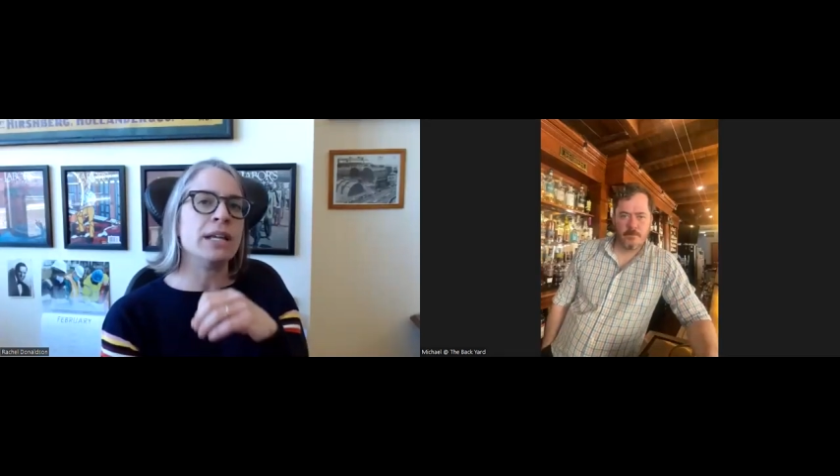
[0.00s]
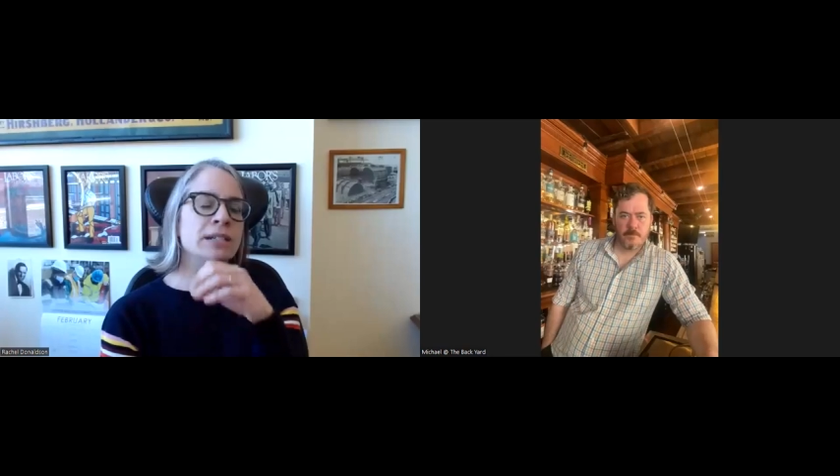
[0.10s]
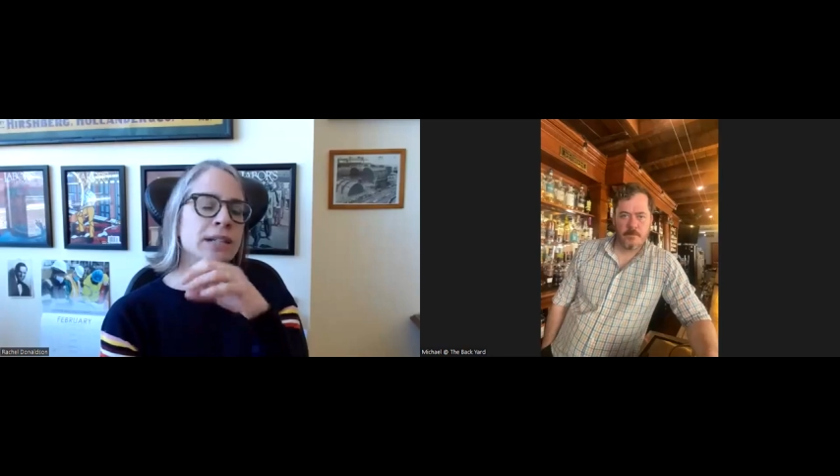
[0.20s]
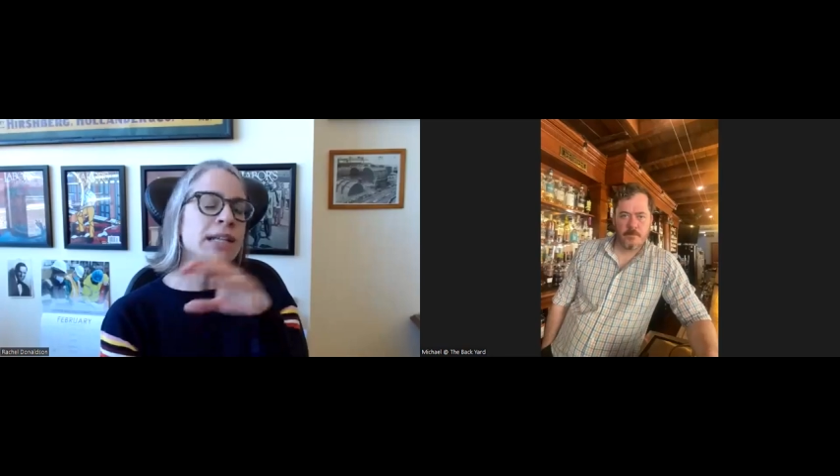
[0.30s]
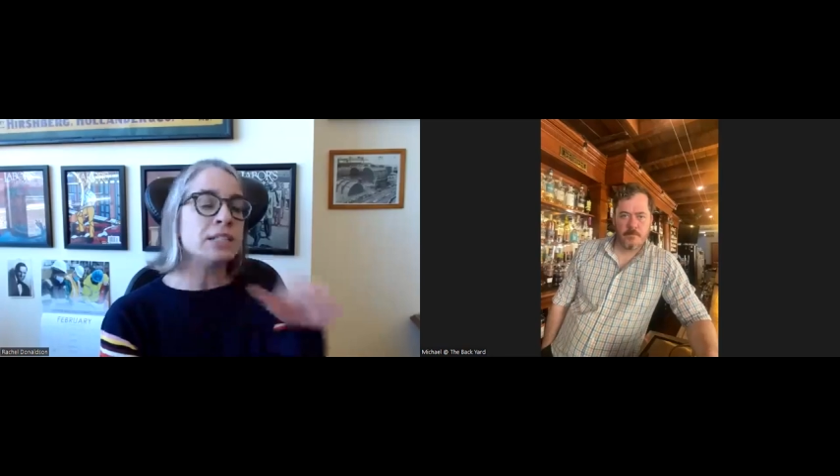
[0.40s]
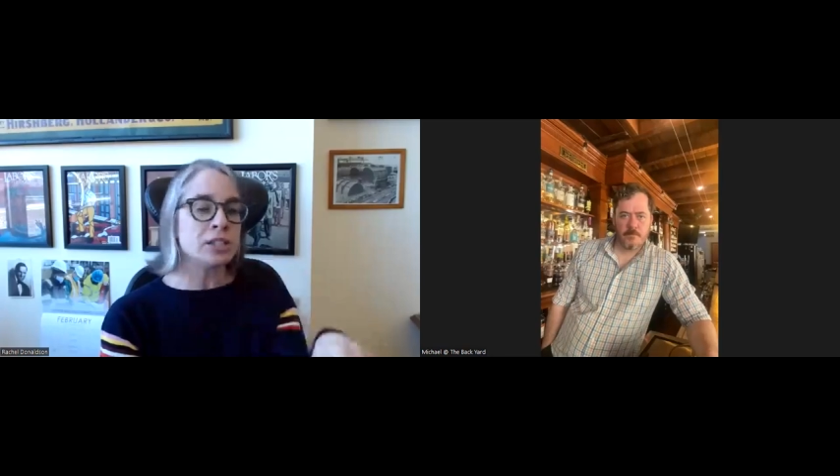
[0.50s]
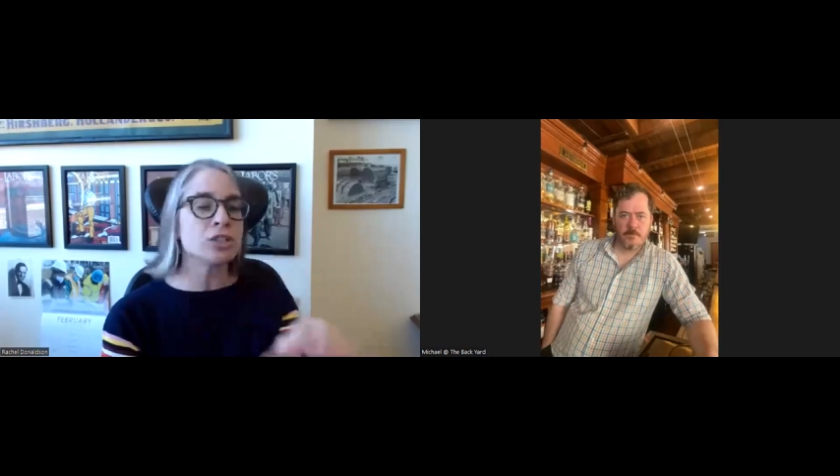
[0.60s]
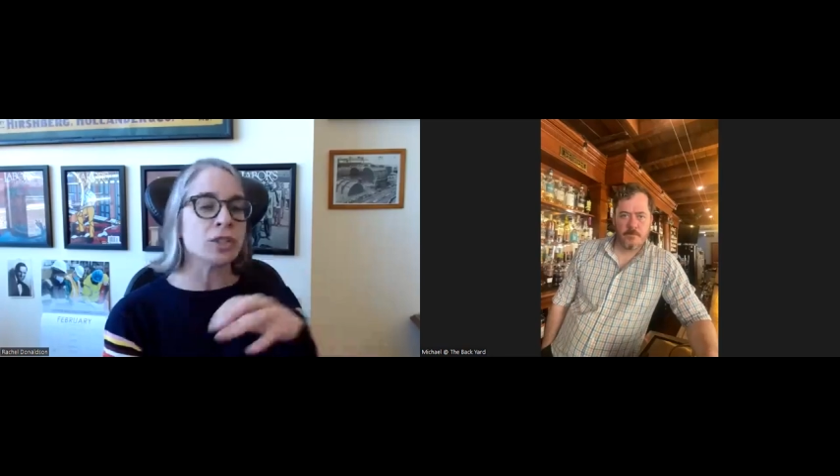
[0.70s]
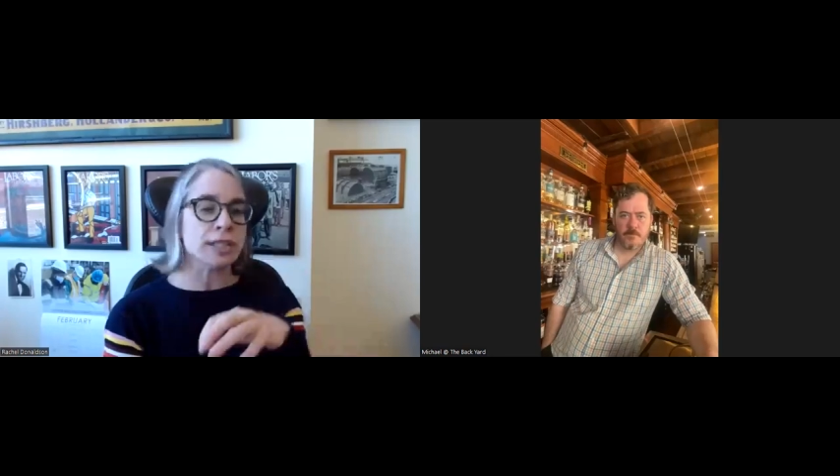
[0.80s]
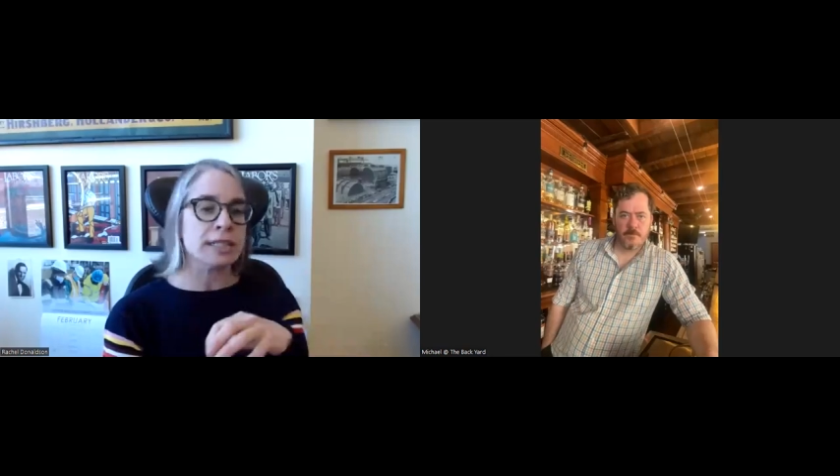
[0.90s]
in
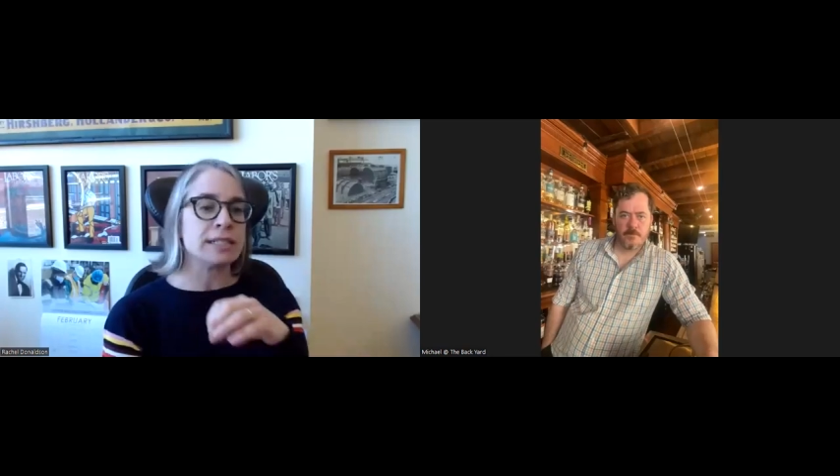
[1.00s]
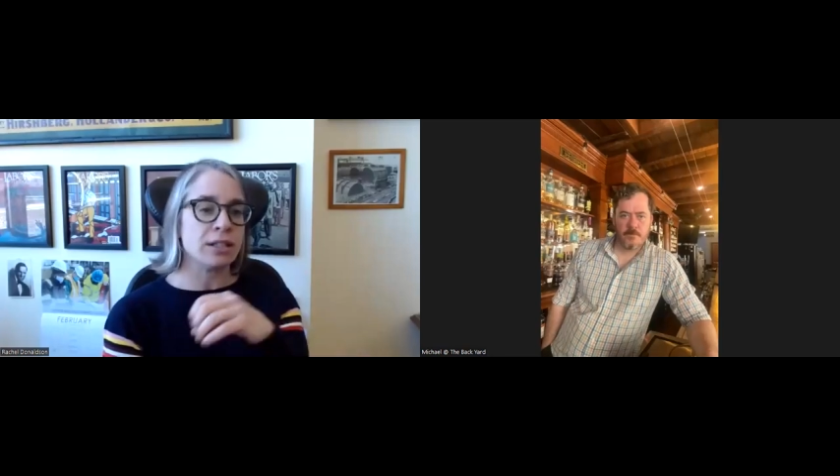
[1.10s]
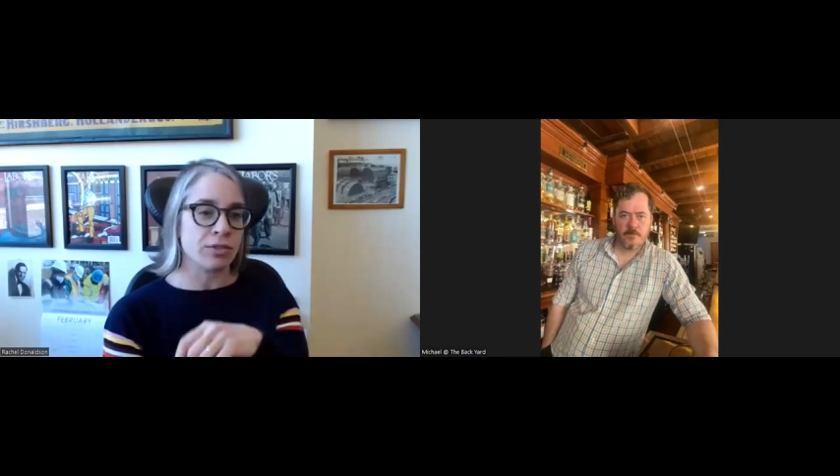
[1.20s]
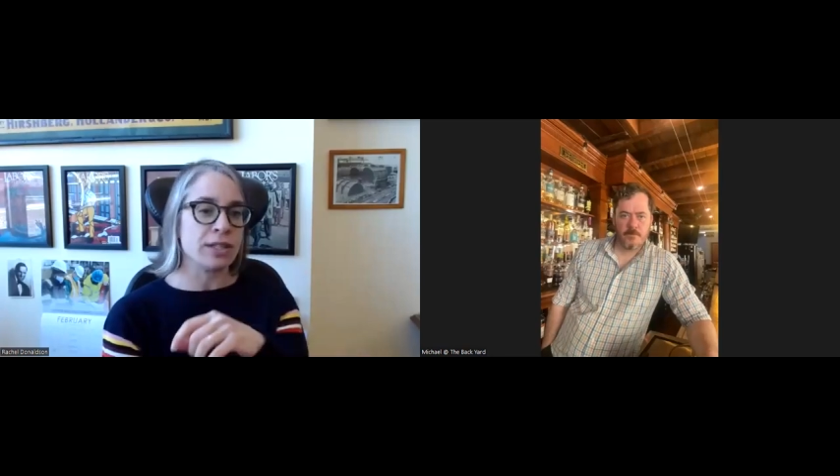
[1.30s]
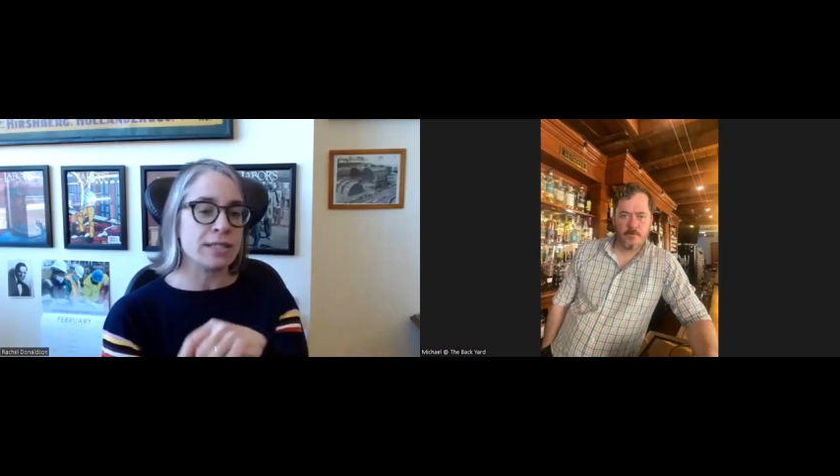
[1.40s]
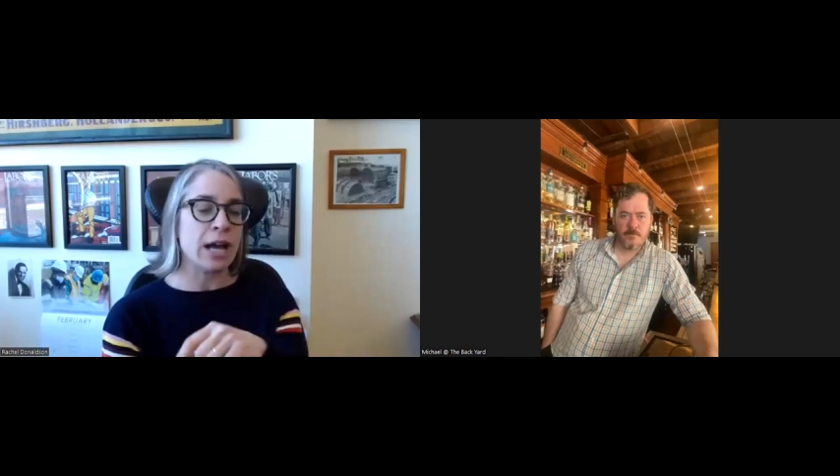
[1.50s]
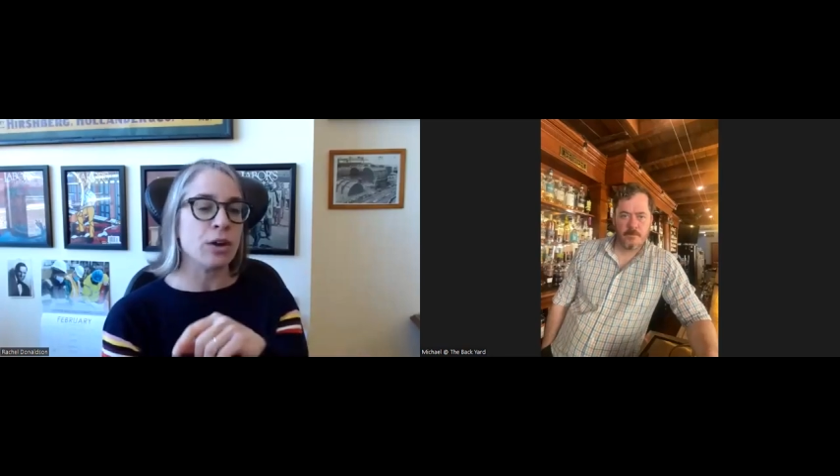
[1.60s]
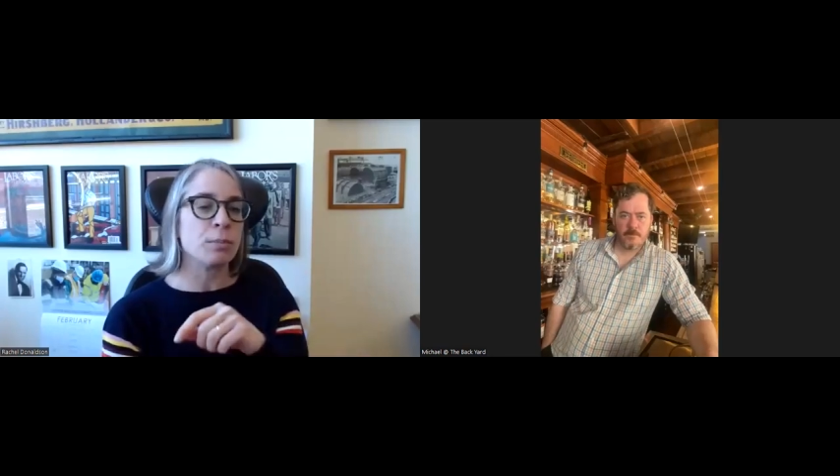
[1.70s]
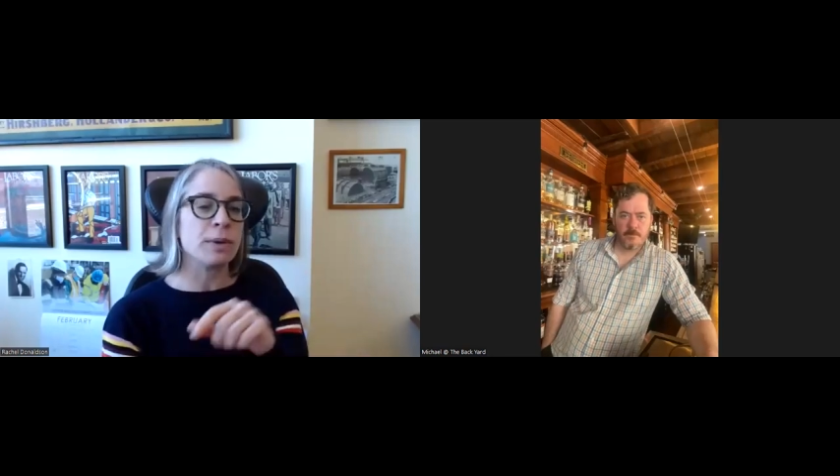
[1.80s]
industries than in the South,